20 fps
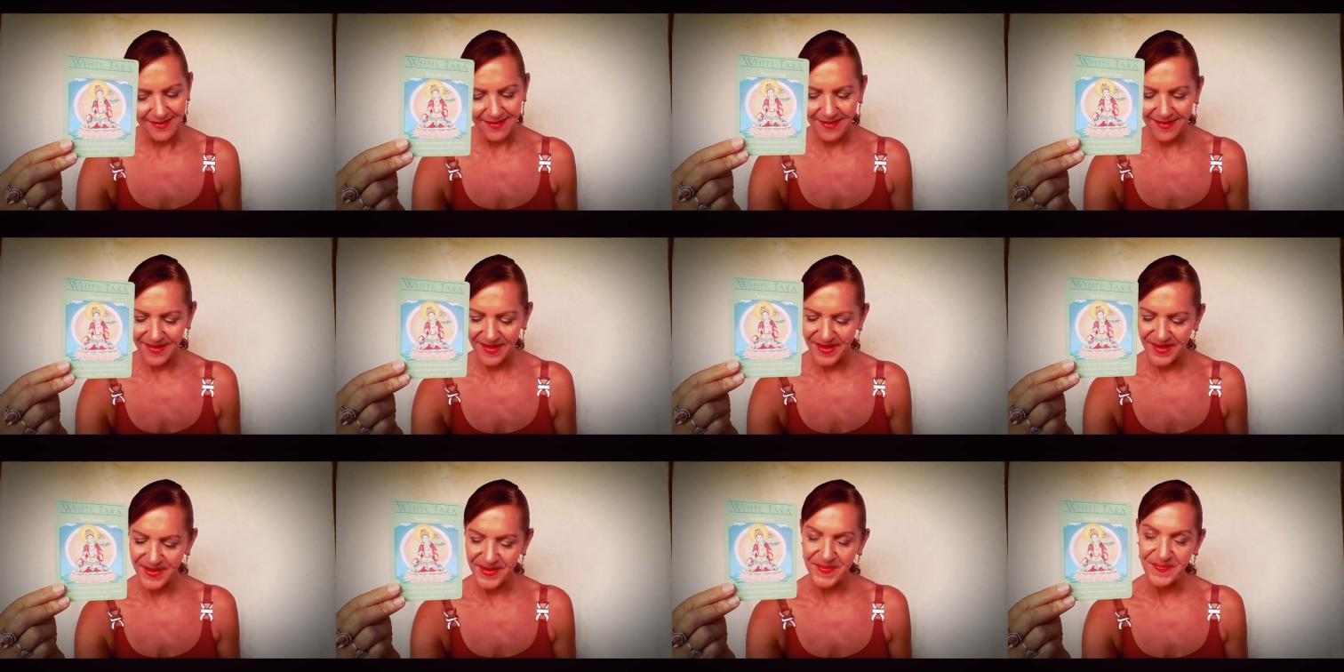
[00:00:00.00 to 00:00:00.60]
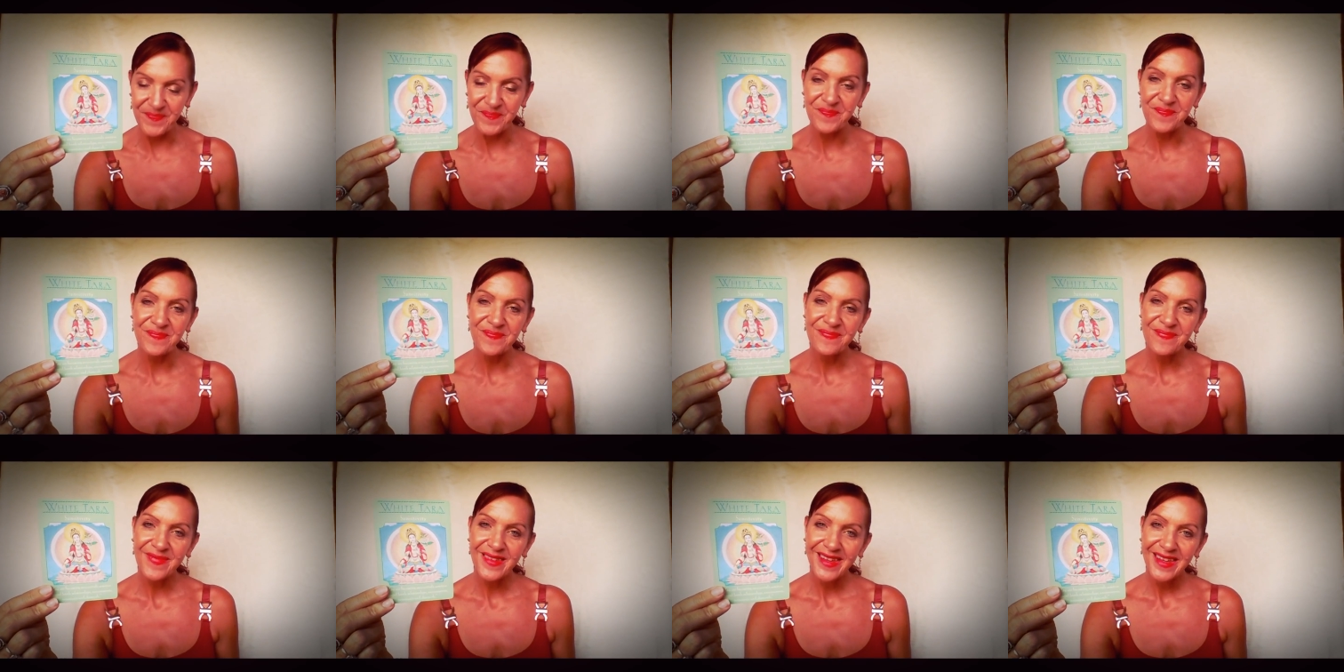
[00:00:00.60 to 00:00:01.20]
Um,
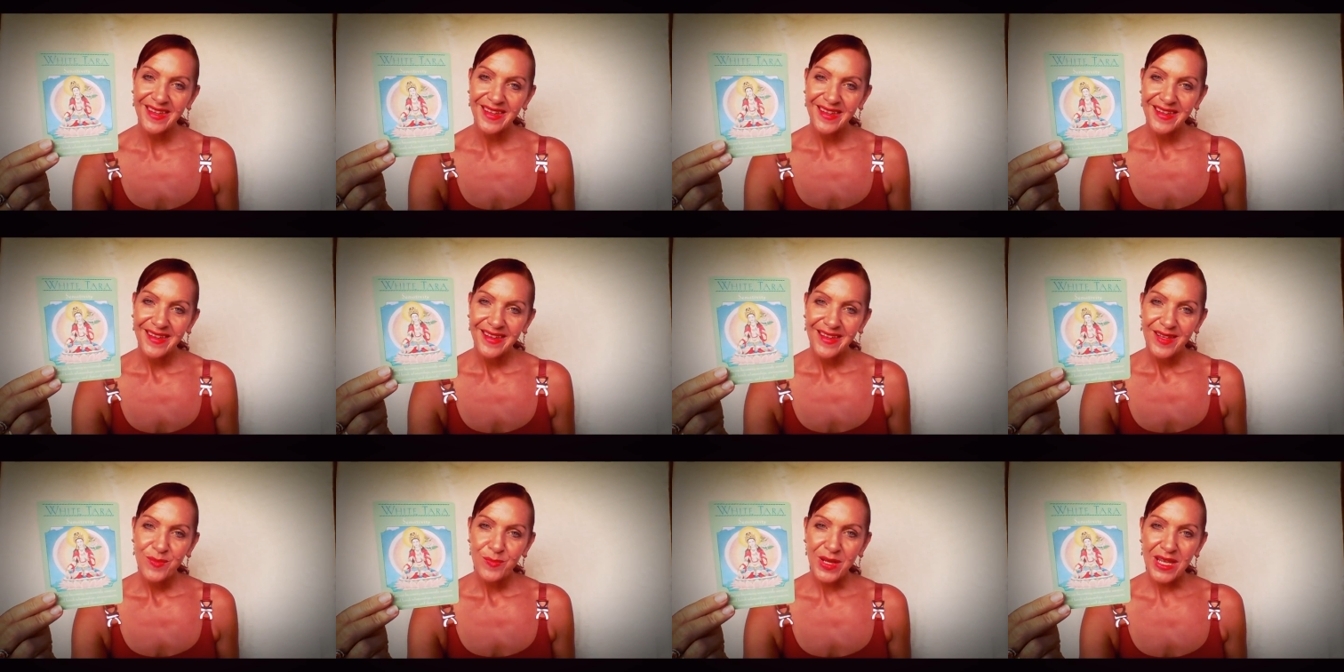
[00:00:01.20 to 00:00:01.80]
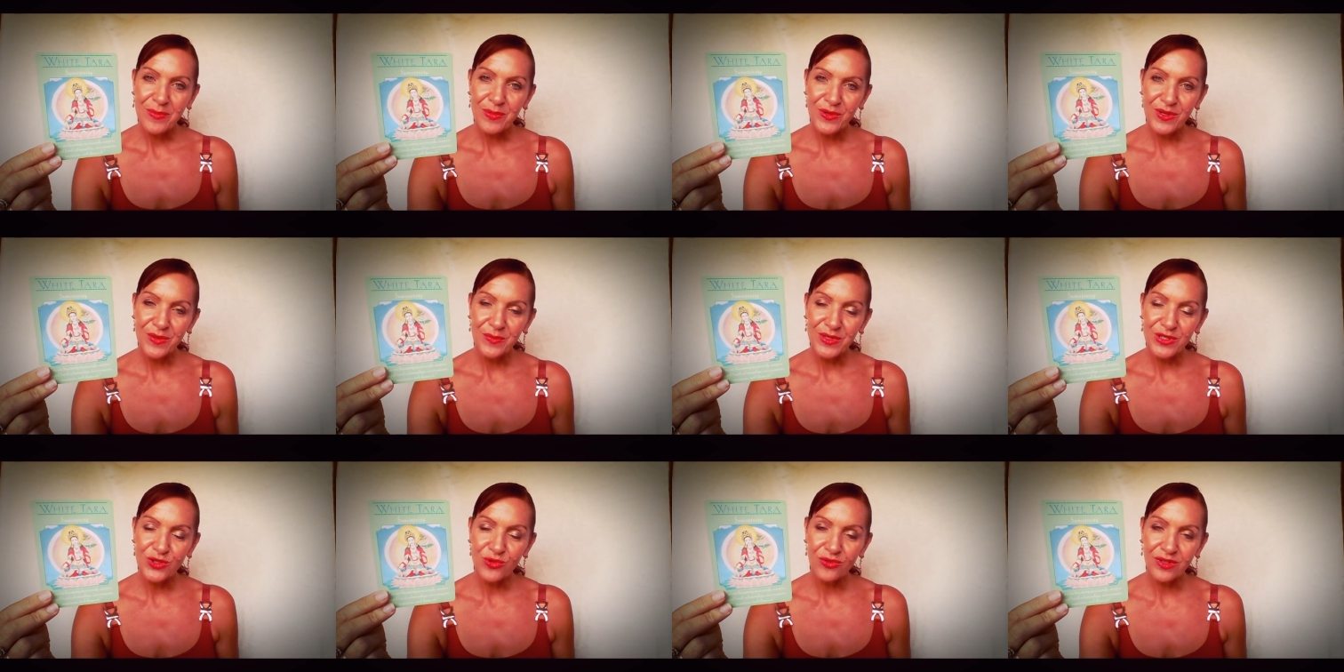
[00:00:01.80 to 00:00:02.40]
people can
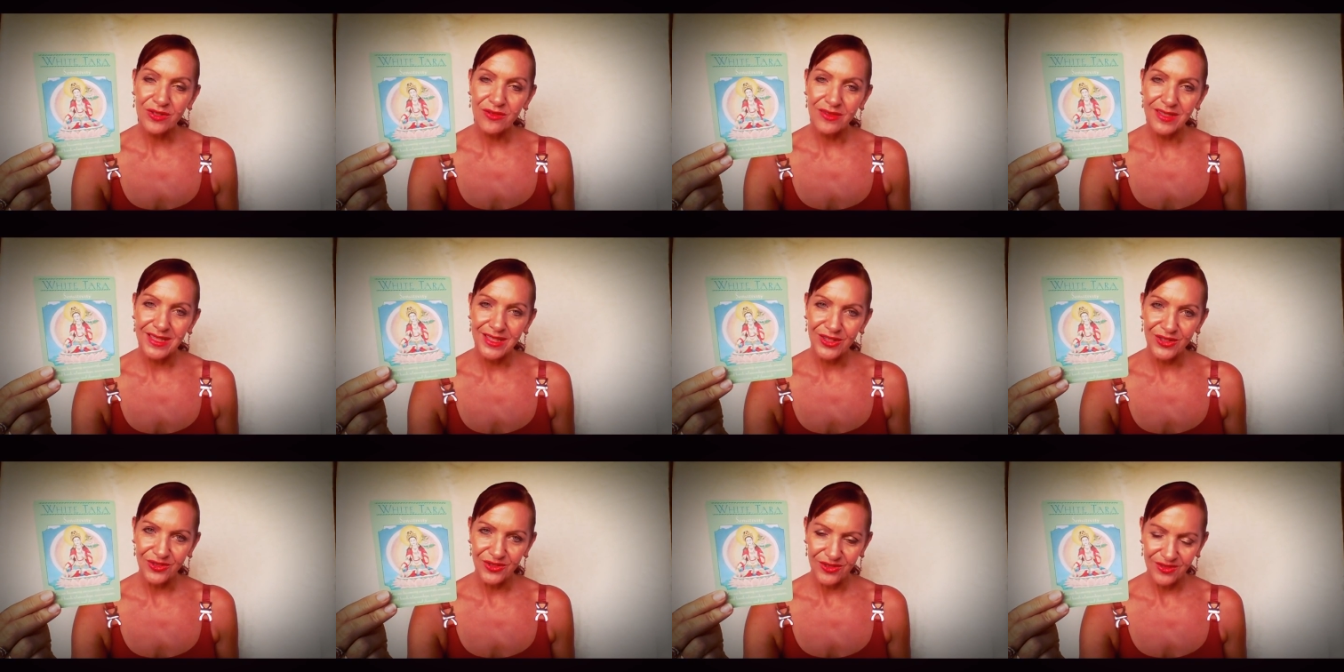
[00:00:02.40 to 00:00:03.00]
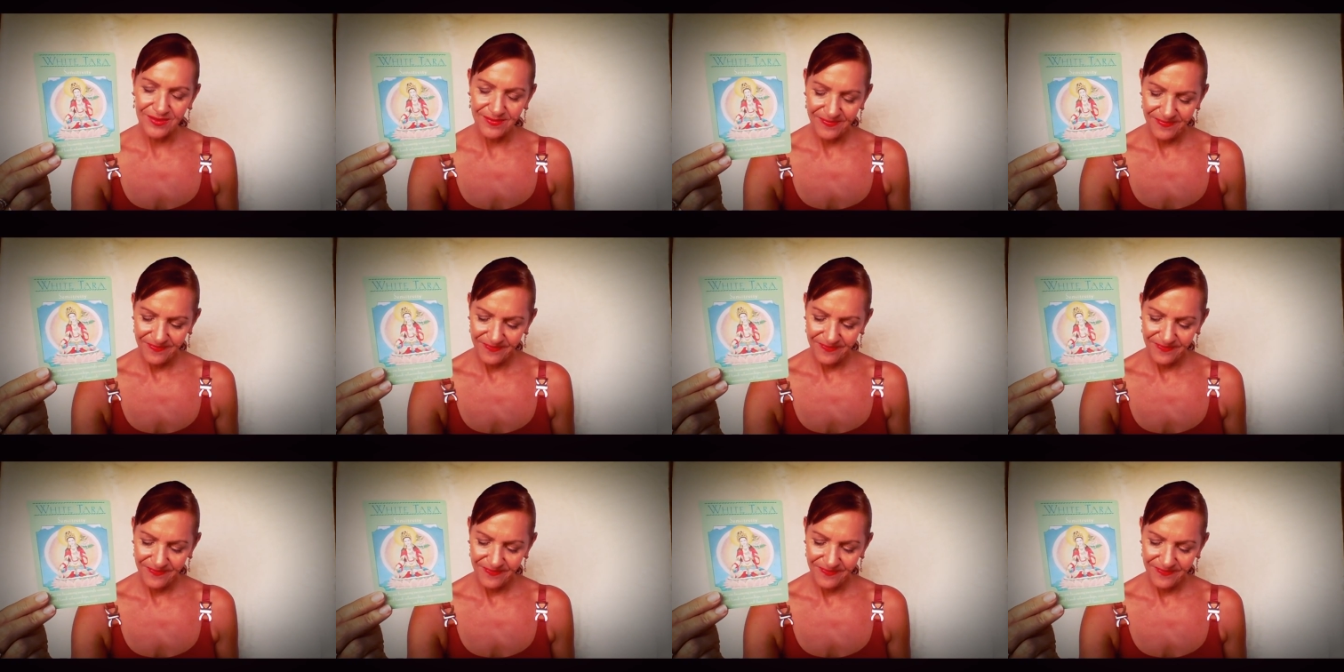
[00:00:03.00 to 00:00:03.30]
be triggering you.